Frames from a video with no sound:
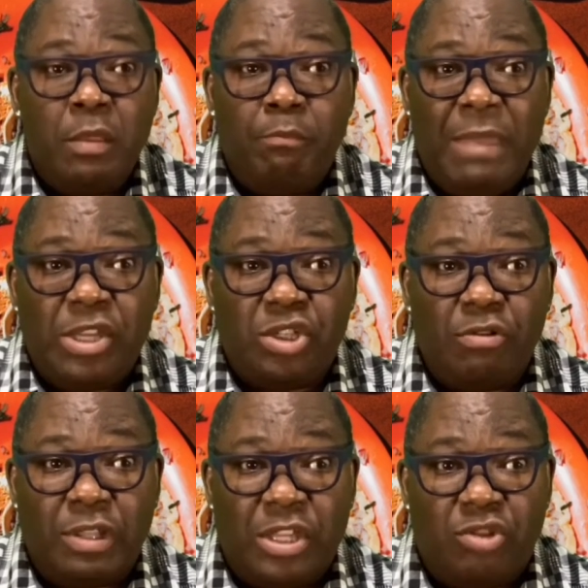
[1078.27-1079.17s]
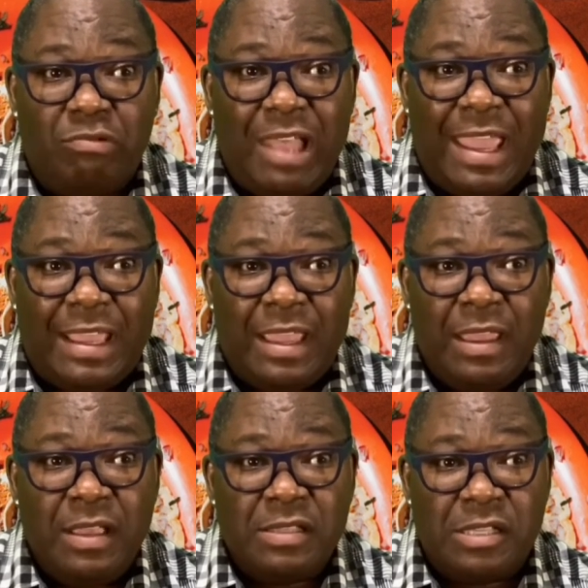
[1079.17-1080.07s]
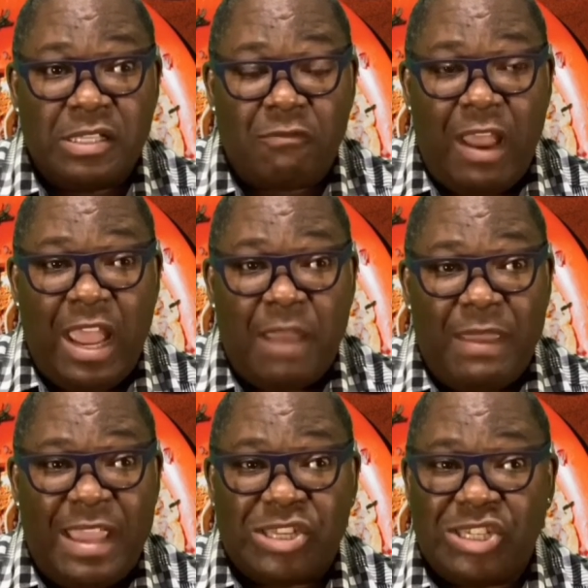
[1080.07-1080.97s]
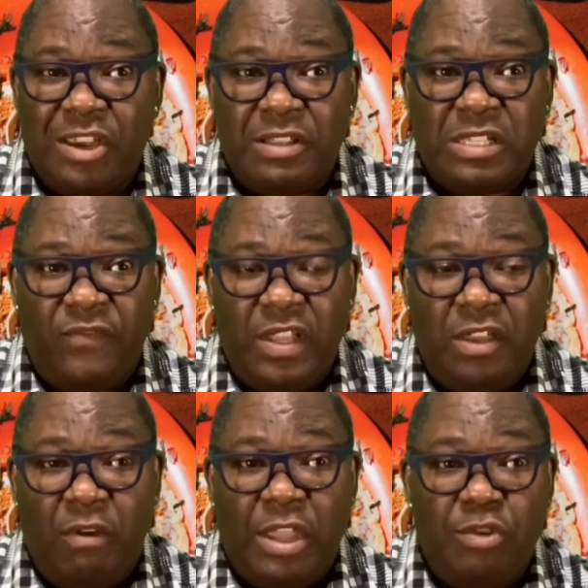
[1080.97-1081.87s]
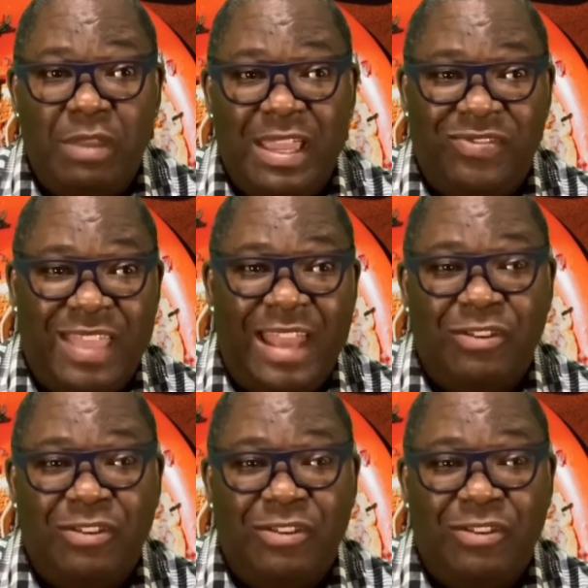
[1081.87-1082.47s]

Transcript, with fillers: Make sure that you like, subscribe, and share this video, and you hit that